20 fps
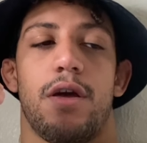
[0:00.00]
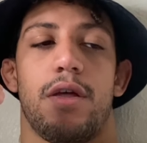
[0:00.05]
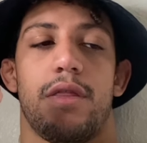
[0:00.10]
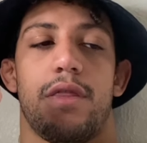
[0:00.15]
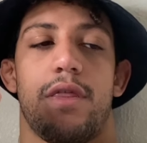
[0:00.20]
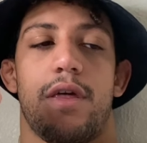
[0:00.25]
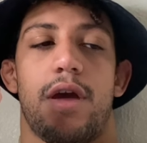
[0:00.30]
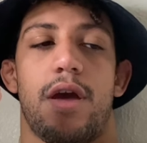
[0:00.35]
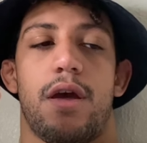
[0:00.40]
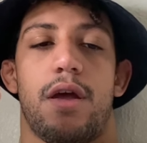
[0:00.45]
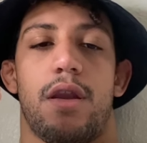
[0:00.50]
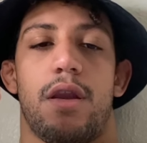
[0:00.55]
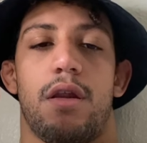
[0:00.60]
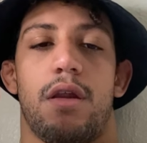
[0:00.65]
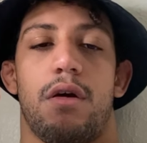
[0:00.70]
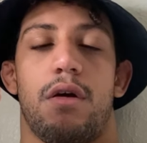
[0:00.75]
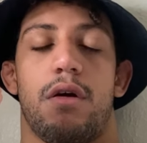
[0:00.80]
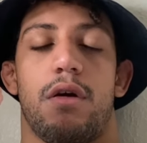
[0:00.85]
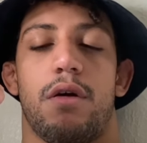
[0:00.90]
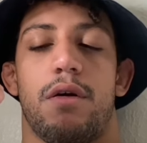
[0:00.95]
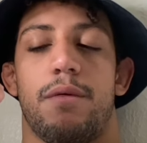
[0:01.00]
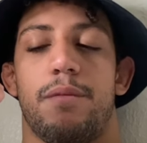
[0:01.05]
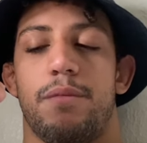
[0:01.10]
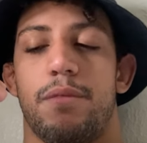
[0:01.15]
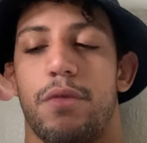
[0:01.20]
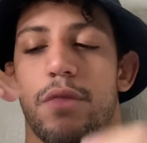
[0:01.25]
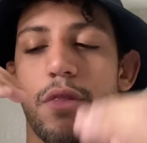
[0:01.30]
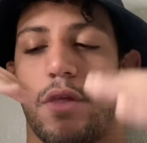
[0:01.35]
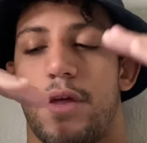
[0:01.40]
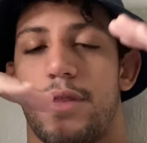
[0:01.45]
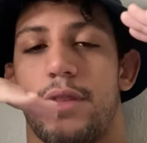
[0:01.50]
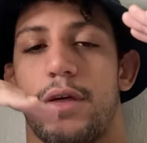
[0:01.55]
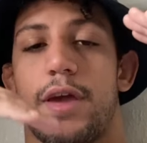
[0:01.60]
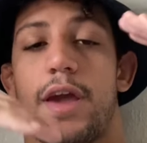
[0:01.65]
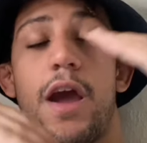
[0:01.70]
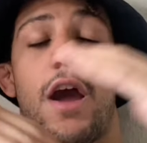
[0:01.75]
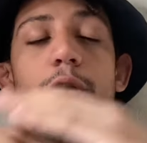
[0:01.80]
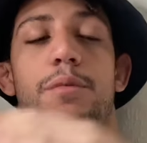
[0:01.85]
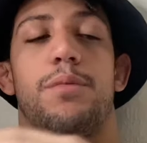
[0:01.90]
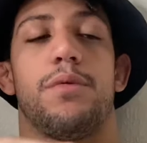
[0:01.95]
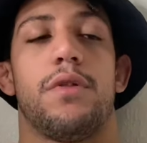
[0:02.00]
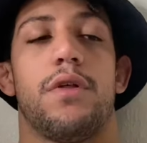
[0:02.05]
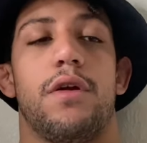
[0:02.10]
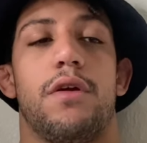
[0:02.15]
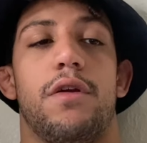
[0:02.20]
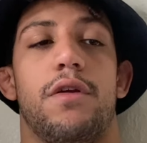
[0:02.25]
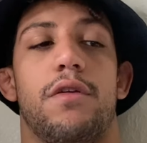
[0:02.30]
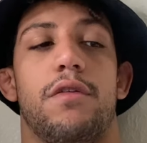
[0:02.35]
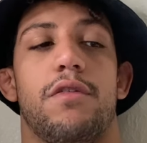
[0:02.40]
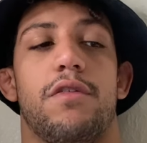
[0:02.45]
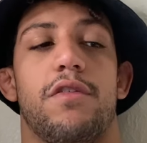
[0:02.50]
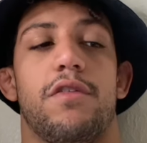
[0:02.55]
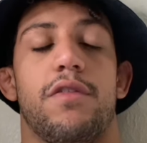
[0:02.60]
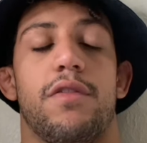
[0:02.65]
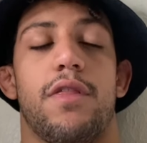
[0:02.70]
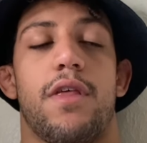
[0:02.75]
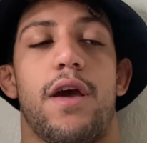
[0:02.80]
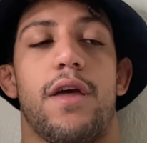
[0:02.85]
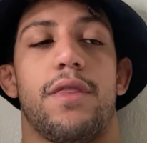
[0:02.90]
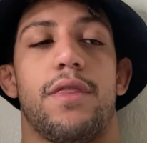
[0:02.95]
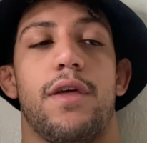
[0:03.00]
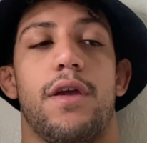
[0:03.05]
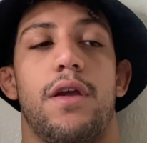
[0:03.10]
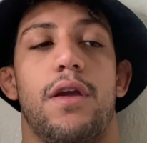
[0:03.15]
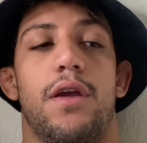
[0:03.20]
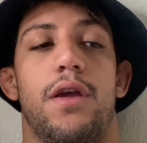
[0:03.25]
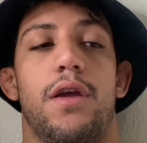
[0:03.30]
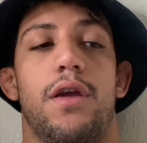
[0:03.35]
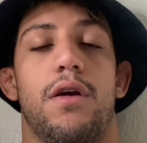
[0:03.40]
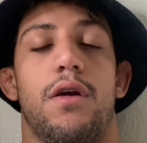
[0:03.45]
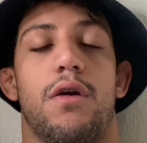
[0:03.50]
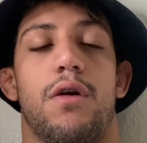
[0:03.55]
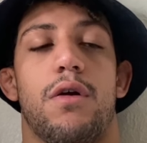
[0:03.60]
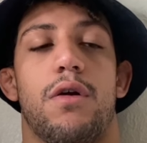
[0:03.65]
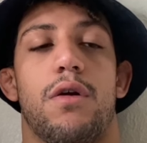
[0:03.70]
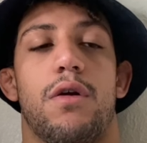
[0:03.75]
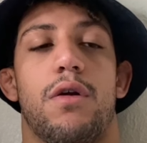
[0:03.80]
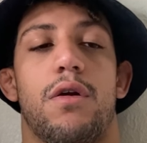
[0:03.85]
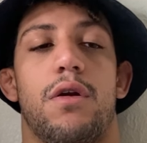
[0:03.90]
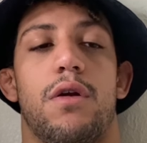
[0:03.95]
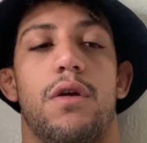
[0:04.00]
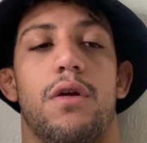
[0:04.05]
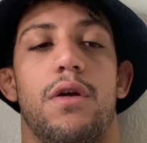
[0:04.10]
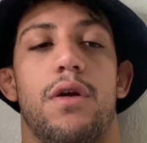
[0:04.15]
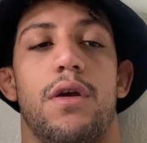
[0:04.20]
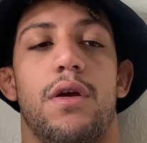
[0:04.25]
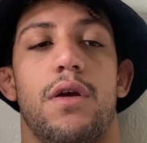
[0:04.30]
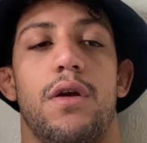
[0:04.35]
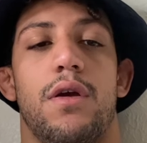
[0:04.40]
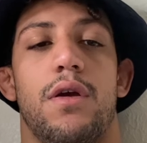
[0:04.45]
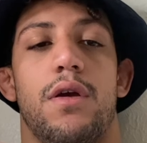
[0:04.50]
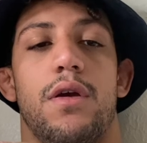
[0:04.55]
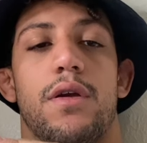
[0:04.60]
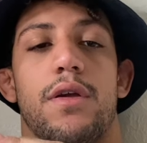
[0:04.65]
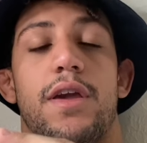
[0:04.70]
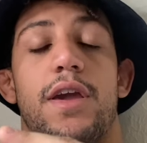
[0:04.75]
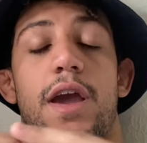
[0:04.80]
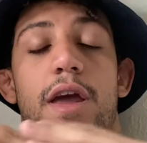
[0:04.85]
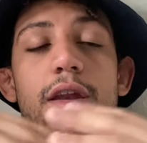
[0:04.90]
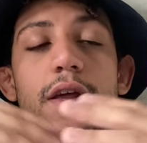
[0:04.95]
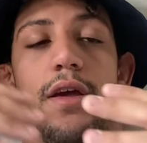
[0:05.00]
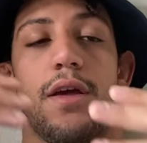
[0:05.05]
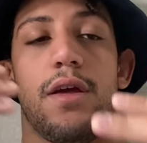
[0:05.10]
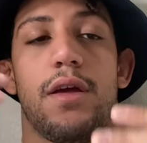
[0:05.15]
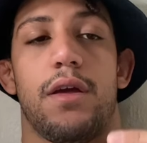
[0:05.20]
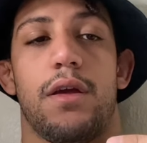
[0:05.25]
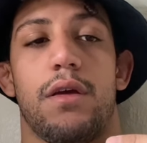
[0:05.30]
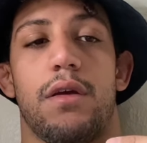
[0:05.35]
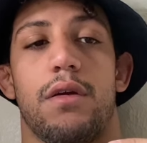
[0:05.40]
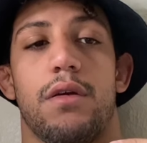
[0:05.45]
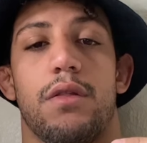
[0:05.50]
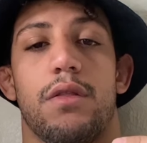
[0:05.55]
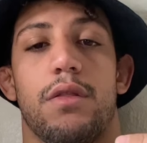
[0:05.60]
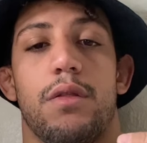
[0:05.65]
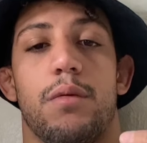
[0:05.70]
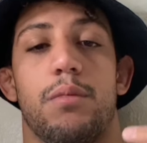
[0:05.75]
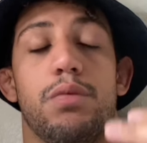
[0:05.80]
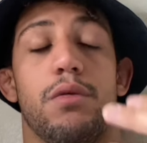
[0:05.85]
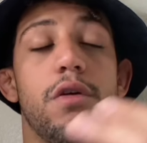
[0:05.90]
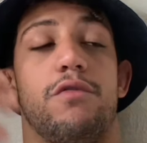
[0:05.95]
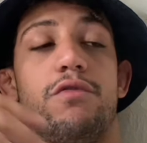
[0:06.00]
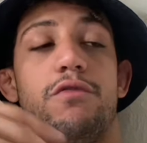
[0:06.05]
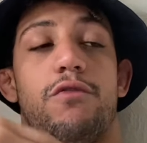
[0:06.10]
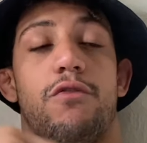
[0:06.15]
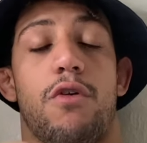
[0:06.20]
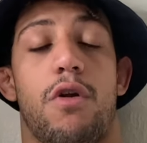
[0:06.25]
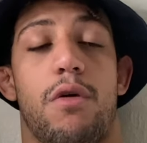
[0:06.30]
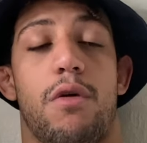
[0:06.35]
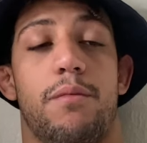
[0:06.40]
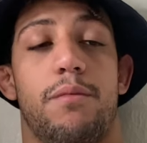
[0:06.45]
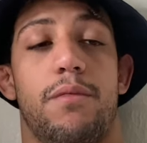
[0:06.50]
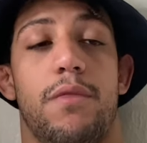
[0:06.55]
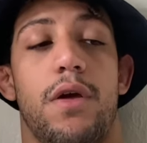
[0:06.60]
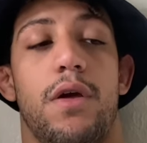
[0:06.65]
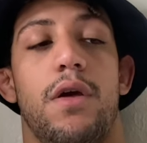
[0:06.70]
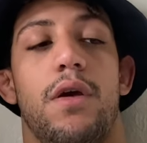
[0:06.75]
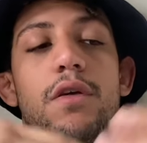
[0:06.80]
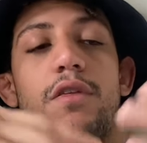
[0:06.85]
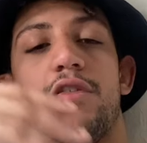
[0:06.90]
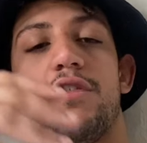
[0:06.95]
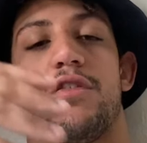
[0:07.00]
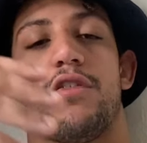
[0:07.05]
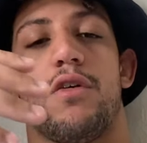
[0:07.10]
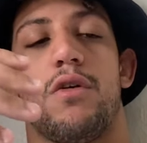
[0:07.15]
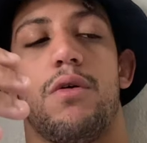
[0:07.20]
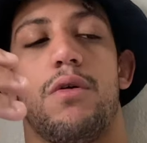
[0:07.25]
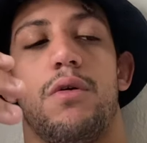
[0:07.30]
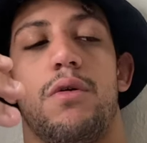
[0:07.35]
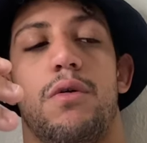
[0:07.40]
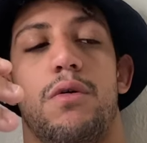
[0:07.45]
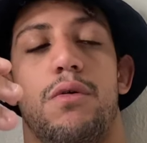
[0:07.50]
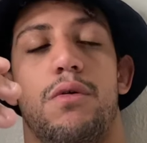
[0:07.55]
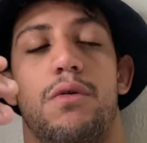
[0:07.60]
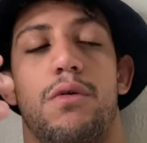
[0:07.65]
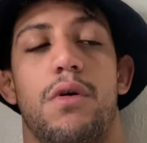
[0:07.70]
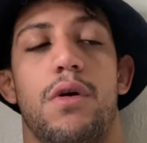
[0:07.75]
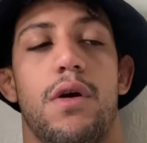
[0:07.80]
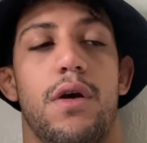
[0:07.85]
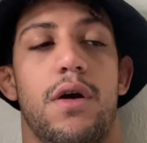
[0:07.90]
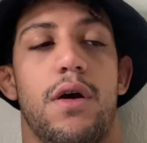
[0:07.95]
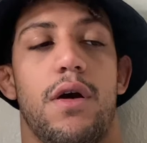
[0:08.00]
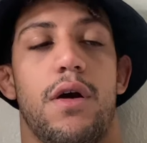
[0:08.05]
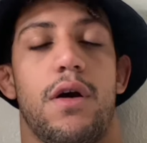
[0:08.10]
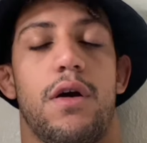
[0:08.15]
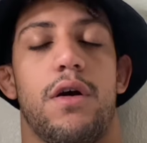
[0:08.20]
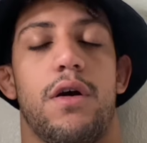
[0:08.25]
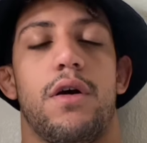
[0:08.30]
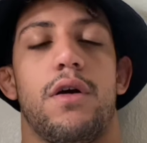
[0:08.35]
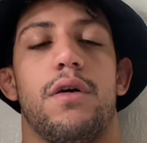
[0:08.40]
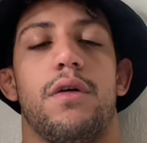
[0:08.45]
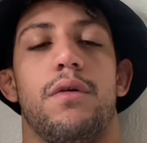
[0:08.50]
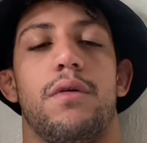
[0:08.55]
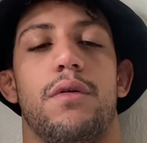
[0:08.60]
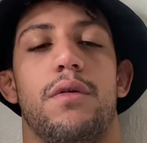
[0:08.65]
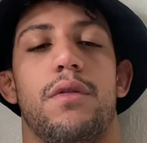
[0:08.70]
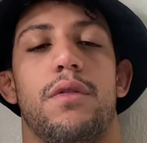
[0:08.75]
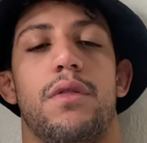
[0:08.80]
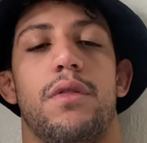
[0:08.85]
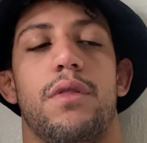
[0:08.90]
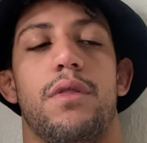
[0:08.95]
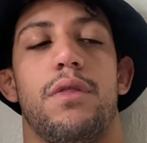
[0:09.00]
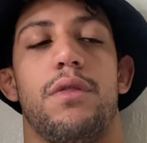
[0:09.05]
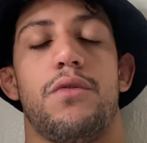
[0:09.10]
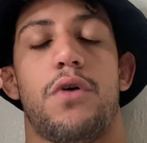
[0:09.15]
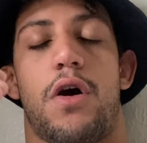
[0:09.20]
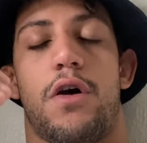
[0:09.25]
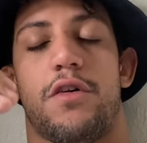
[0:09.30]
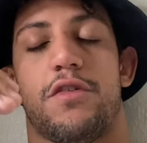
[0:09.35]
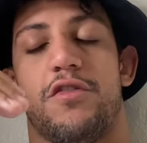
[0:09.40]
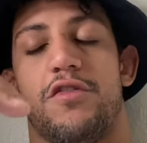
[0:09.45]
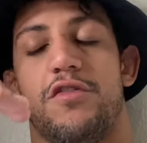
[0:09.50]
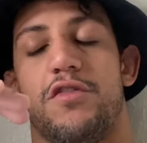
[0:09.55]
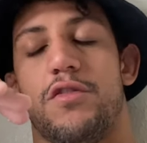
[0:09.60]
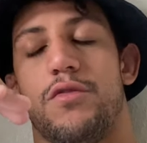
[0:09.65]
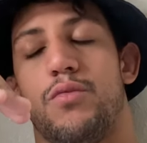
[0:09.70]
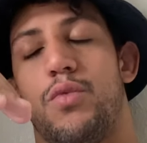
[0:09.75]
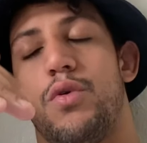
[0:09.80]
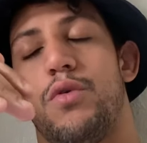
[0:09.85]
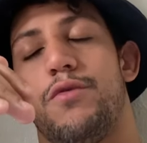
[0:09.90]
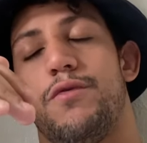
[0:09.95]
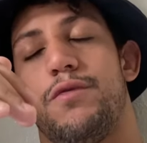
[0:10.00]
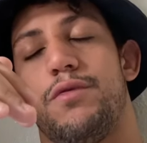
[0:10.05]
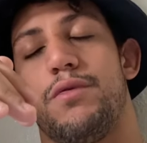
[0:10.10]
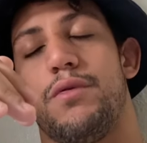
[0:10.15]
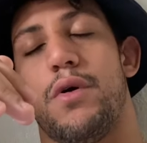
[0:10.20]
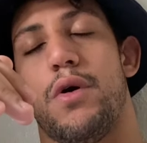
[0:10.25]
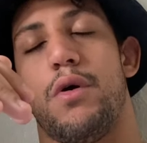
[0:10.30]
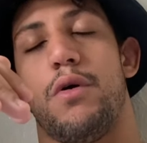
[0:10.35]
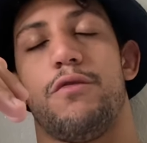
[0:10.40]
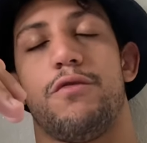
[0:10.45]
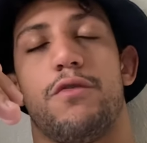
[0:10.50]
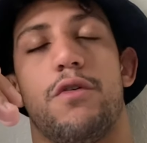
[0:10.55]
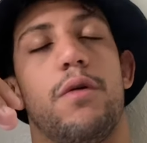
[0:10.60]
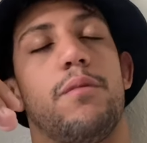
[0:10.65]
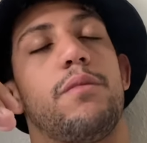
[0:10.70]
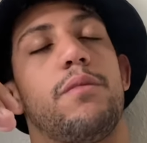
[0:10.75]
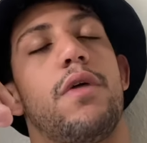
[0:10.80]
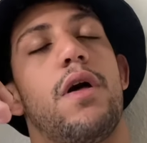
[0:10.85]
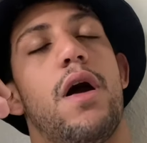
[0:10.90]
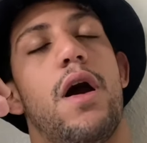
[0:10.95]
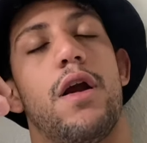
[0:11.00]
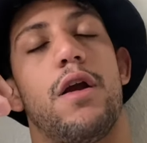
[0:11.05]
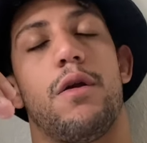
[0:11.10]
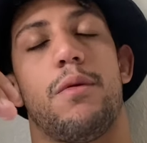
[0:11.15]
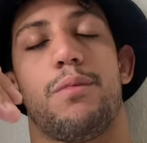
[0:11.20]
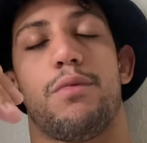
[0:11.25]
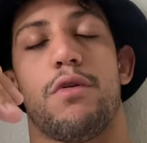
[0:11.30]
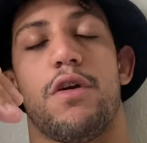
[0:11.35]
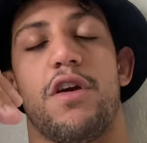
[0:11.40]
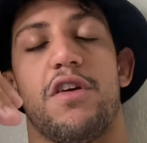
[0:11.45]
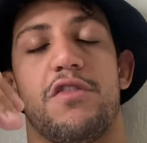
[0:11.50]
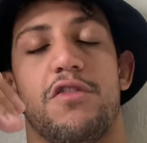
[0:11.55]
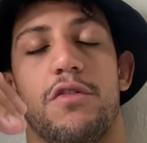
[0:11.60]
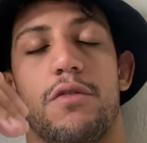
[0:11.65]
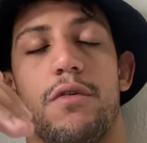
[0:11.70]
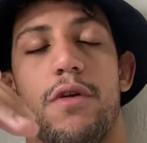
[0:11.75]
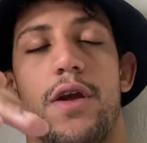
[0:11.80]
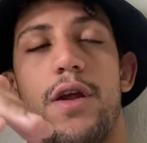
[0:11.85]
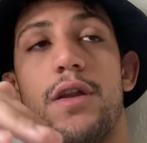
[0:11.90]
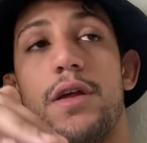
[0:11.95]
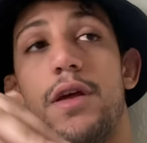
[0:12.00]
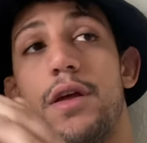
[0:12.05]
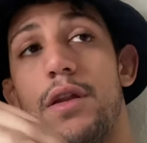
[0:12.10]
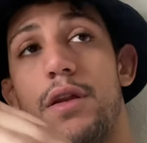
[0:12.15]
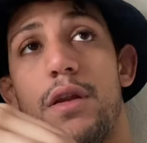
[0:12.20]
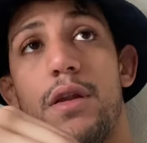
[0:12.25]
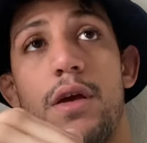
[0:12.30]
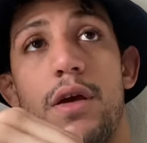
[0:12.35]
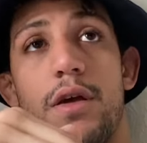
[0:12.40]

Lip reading: than the capillaries that they are getting the blood from. So oxygen will flow from the higher pressure gradient